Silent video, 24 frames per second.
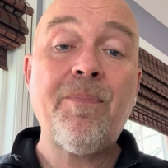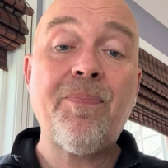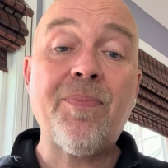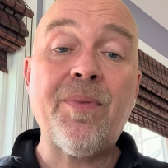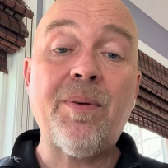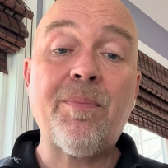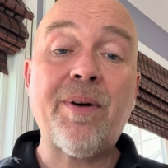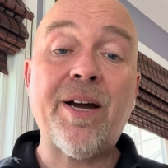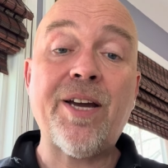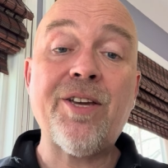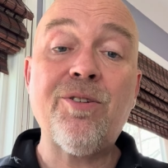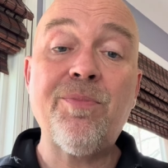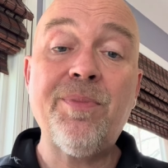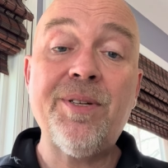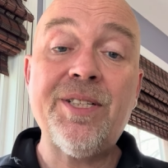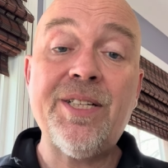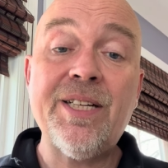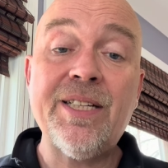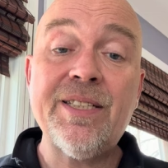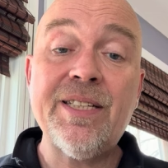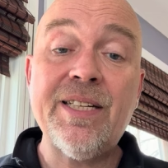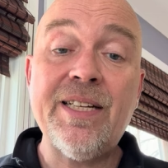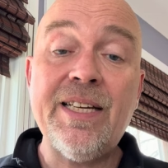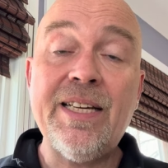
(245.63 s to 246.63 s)
And by human
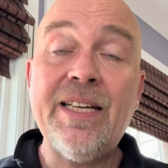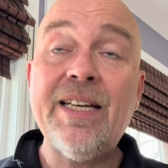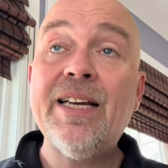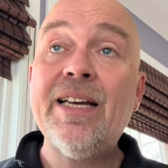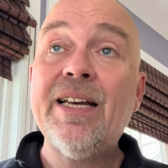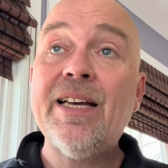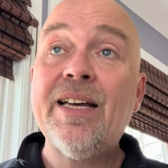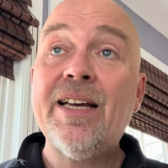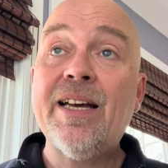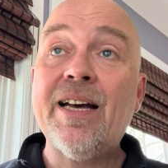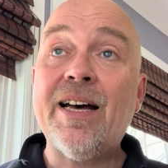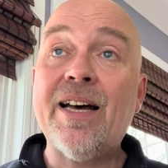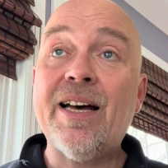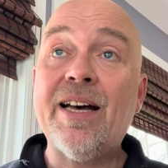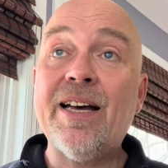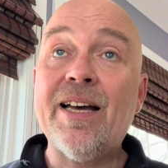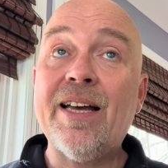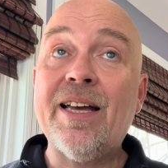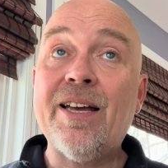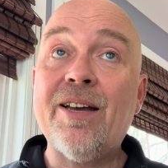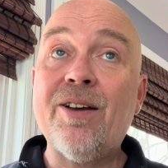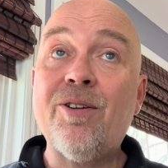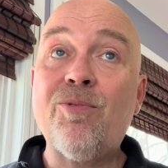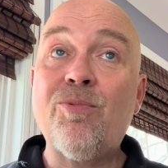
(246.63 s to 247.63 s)
dignity,
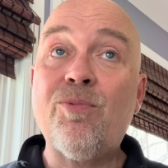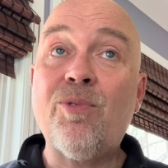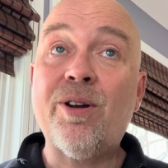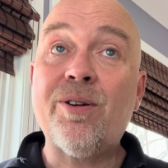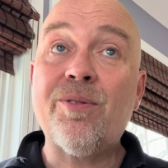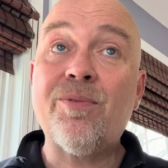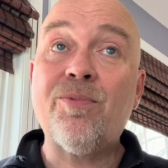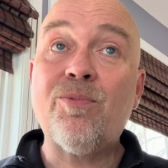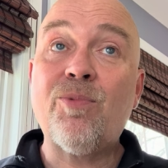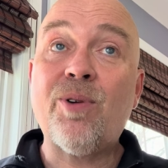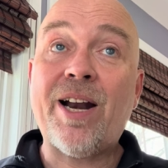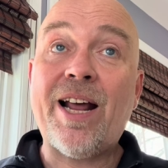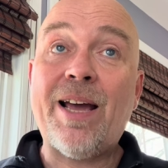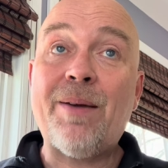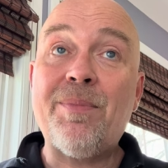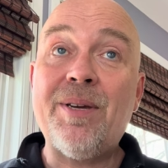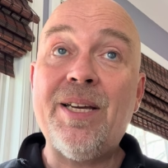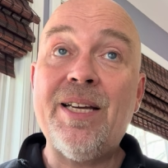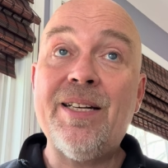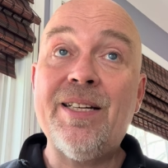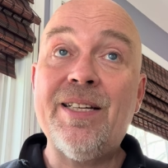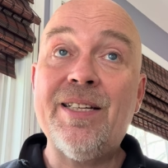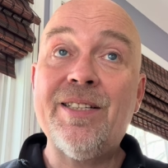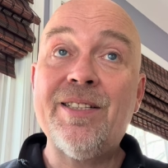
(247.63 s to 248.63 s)
what I
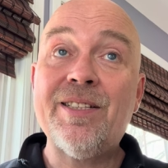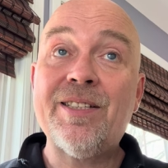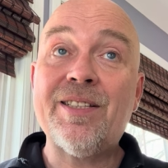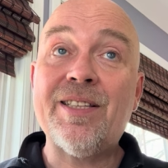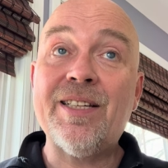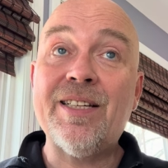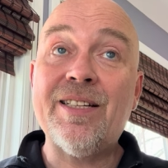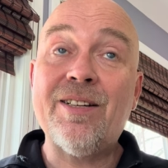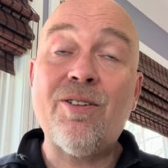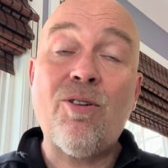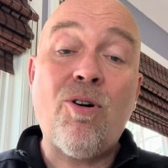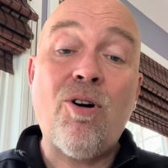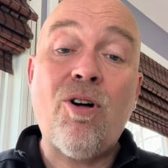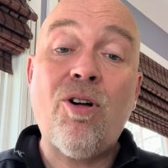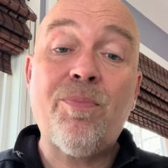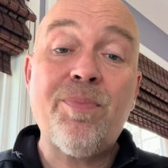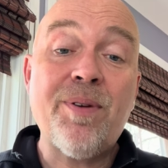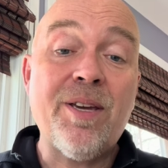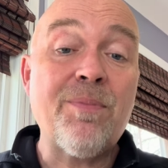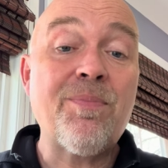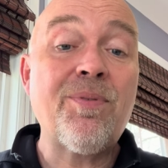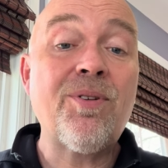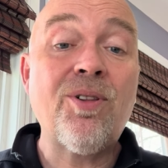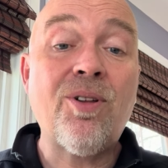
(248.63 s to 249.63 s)
mean is that all
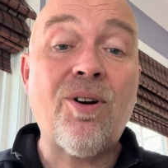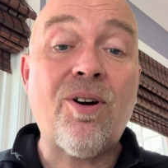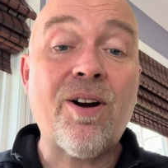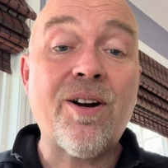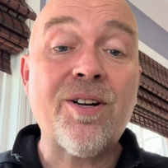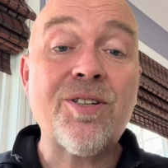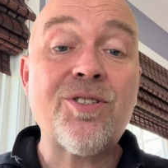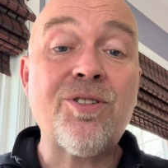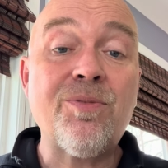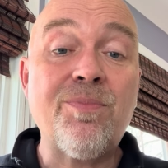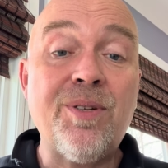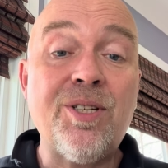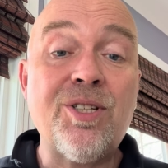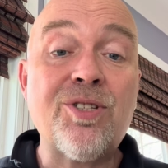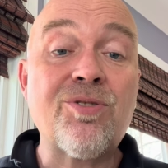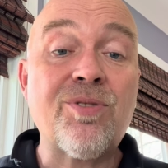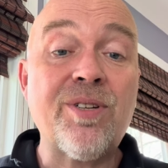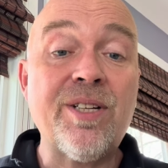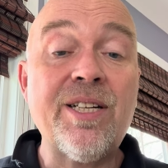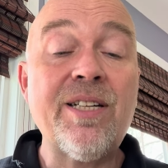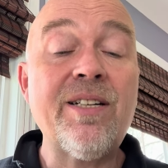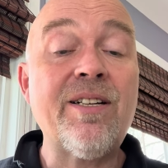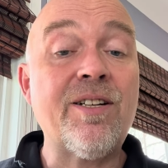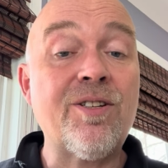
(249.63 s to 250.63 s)
people are to be
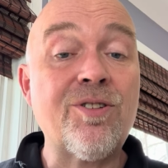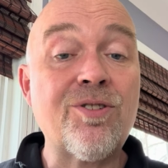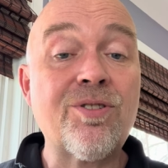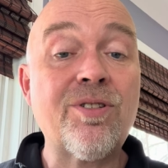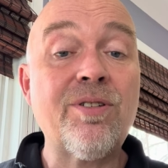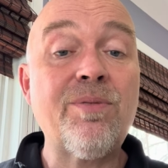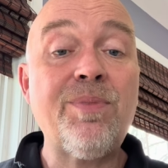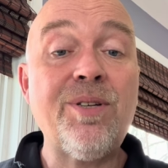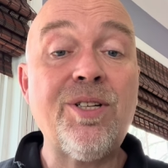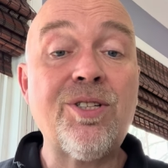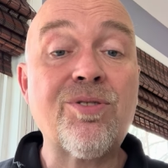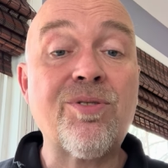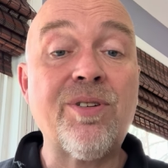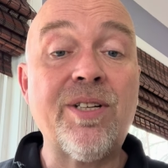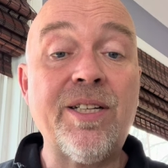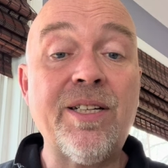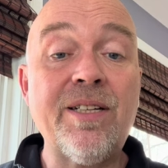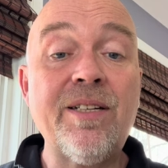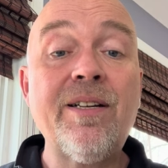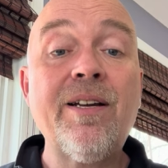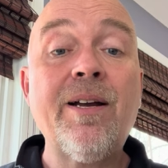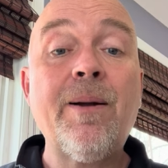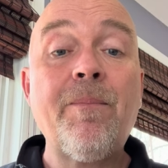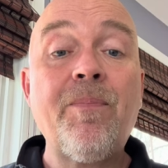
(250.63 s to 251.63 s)
treated and should be
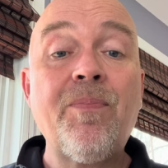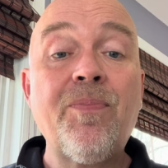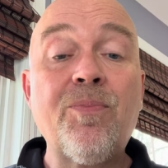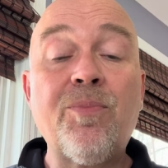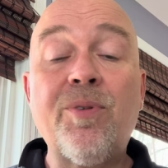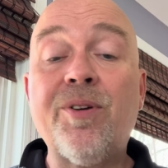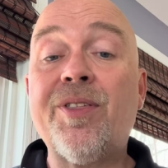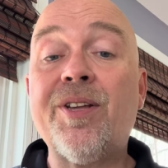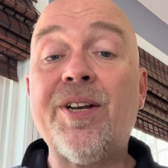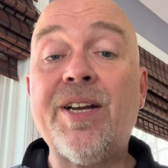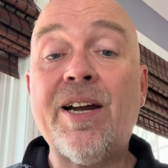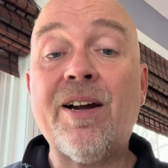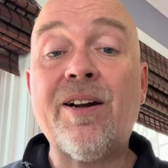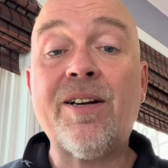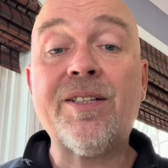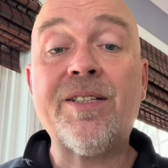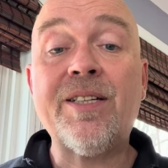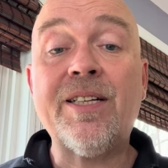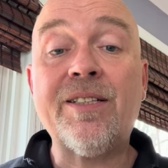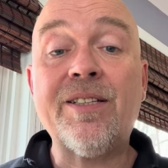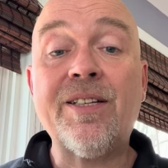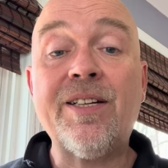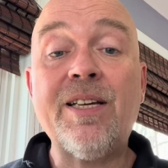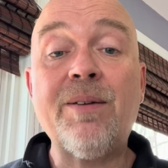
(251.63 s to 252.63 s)
treated with inherent
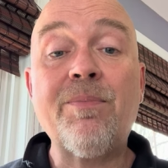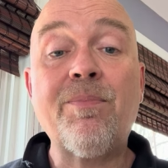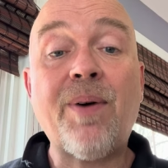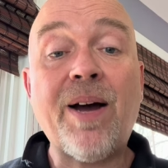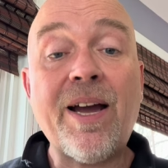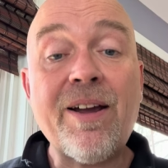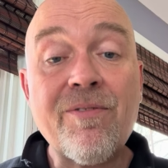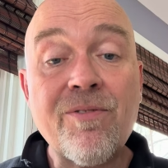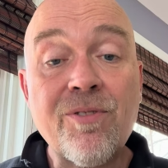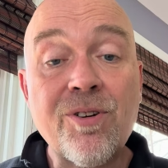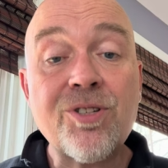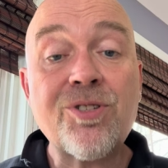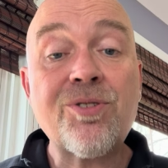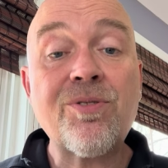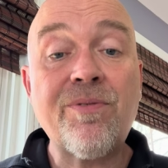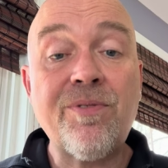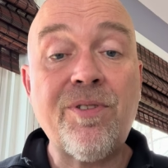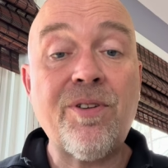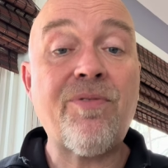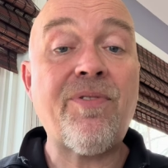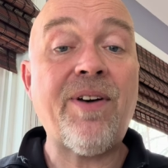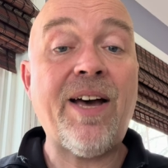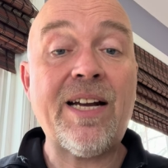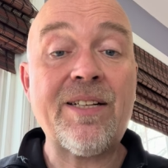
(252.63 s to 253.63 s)
dignity by virtue of
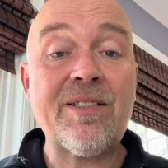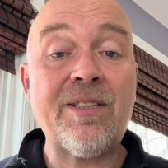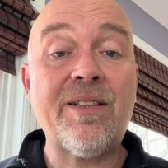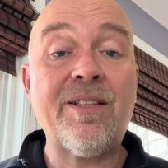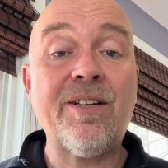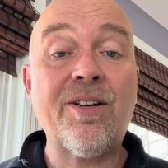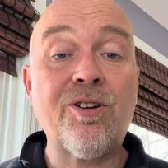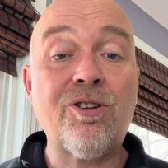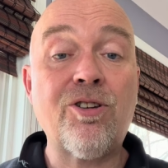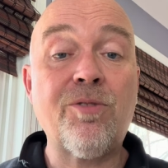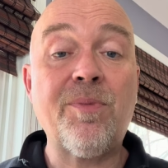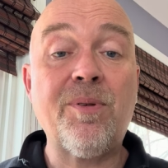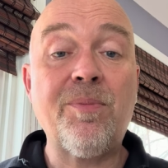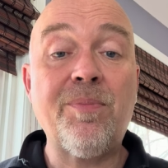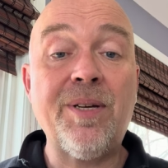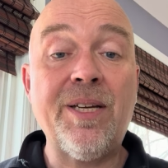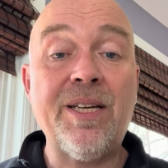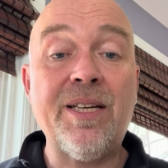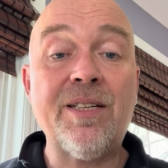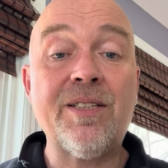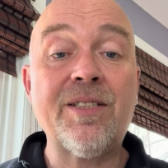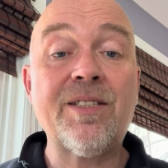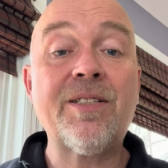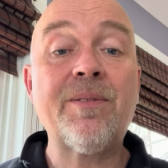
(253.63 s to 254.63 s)
the fact that they're human
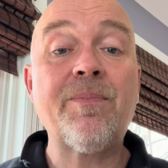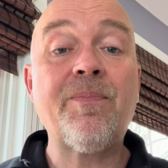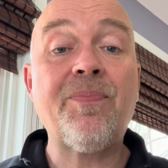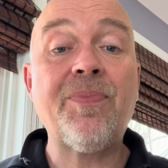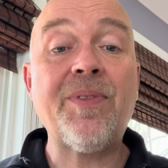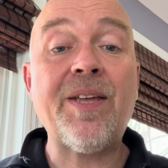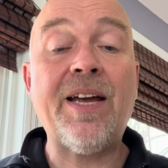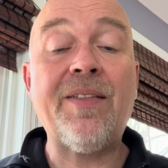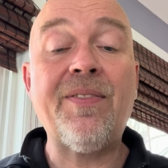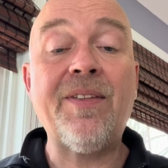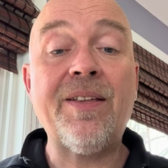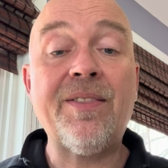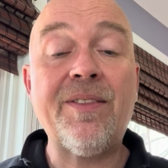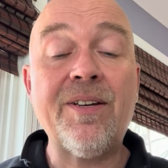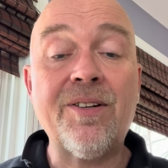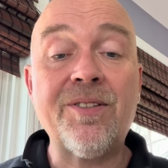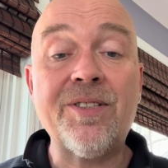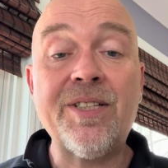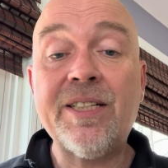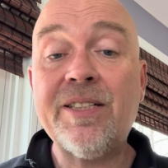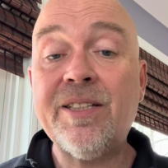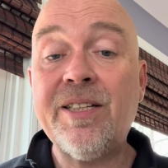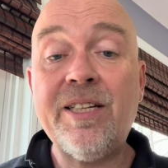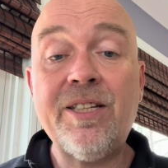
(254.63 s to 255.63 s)
beings, and that their
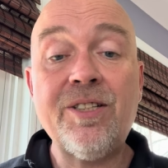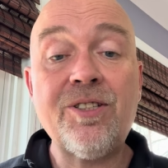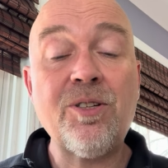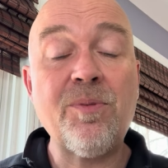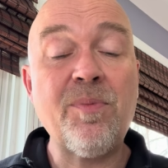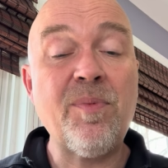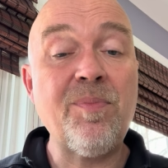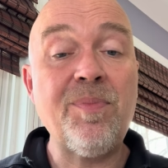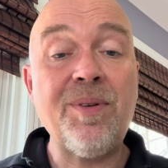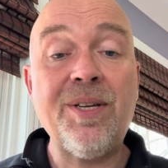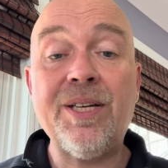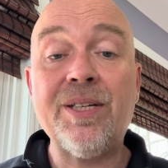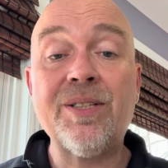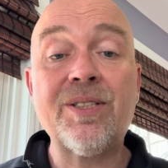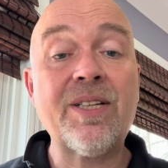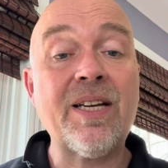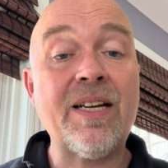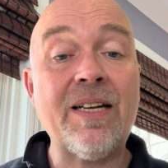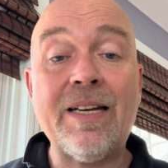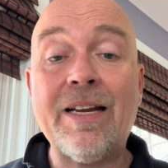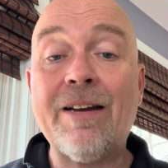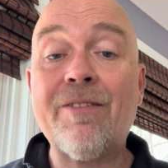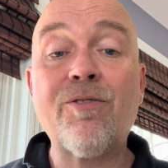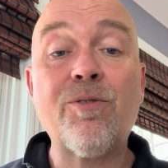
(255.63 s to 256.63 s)
dignity as human beings
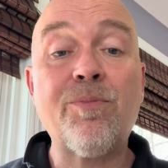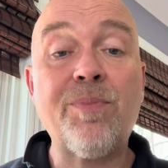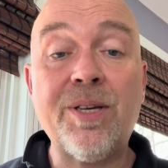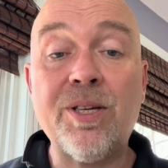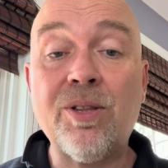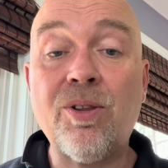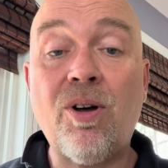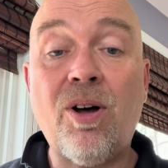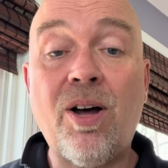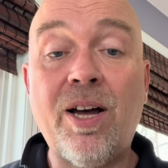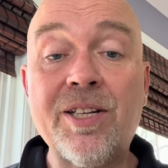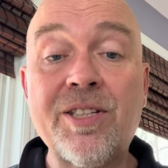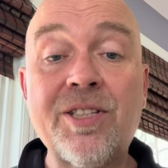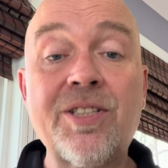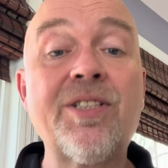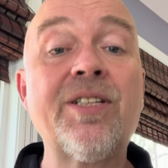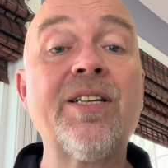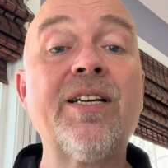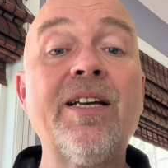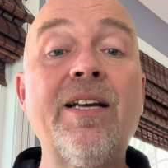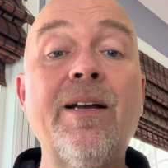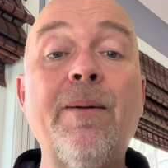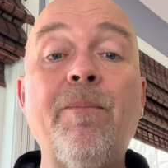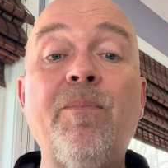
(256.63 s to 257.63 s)
can never be lost,
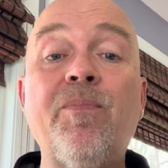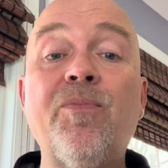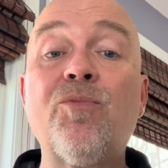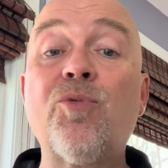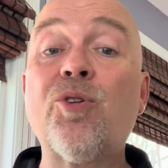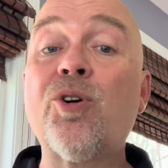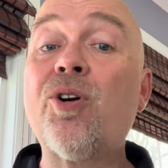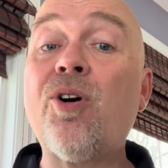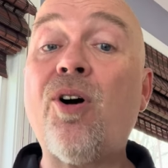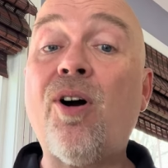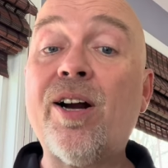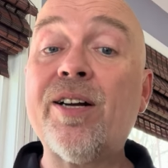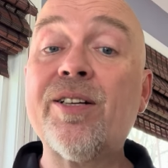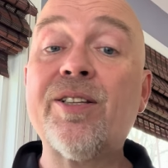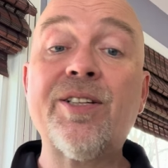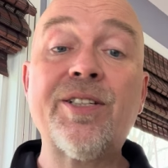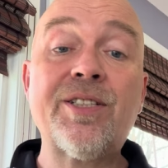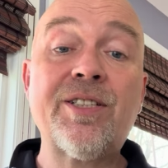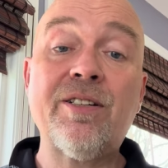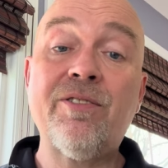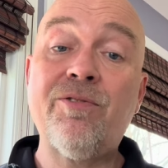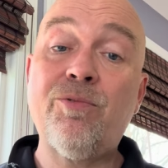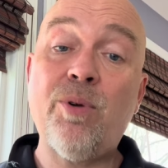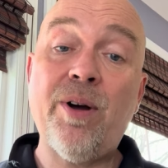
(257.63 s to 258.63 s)

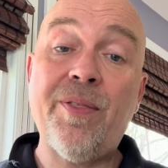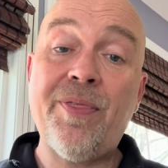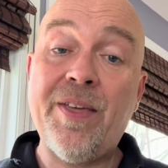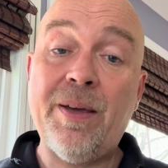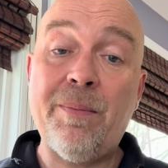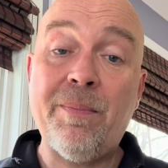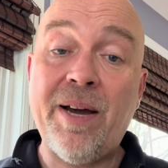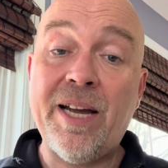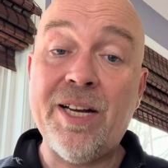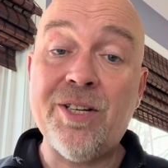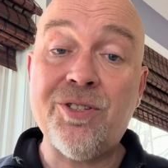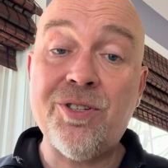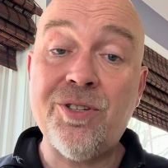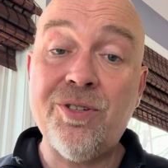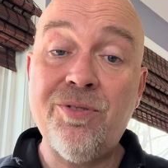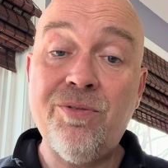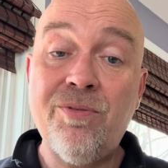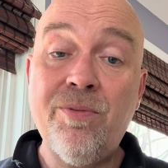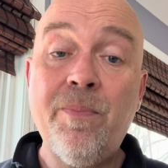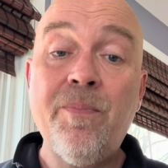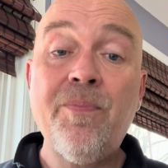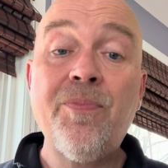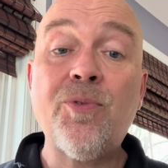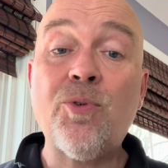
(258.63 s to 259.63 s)
regardless of what they might
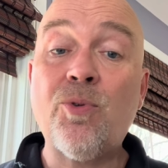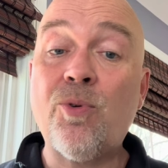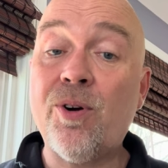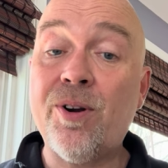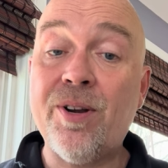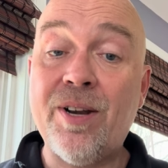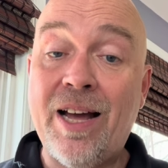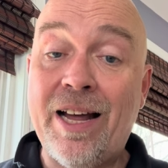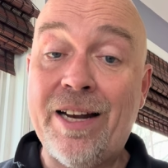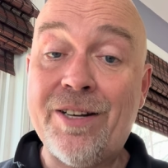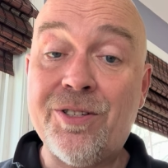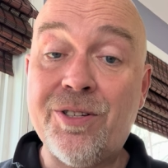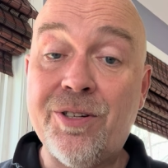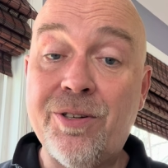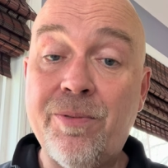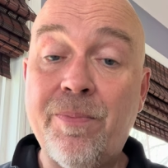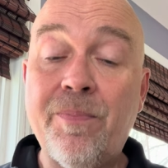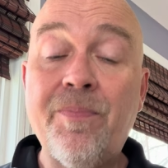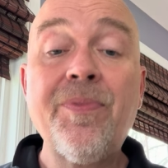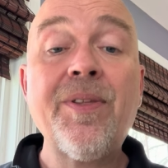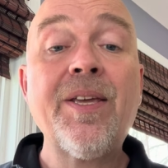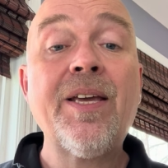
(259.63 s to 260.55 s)
do or not do.